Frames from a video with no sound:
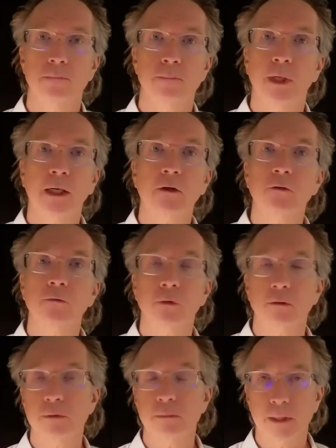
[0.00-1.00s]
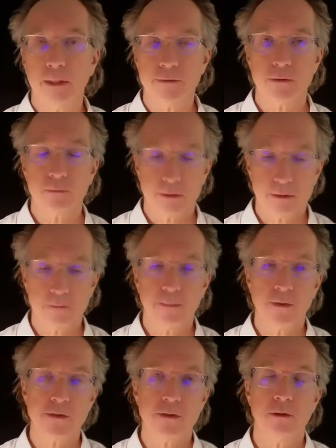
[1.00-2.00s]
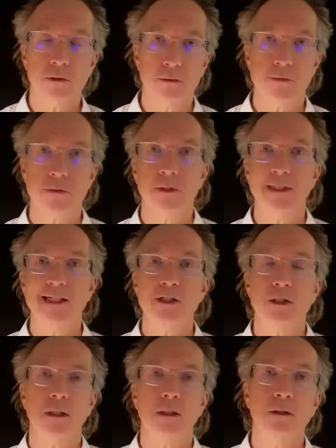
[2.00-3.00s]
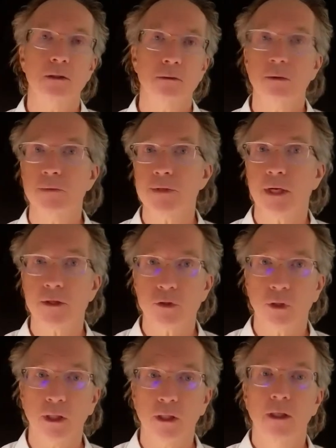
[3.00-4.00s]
practice for a few minutes with the person who's initiating you, who was actually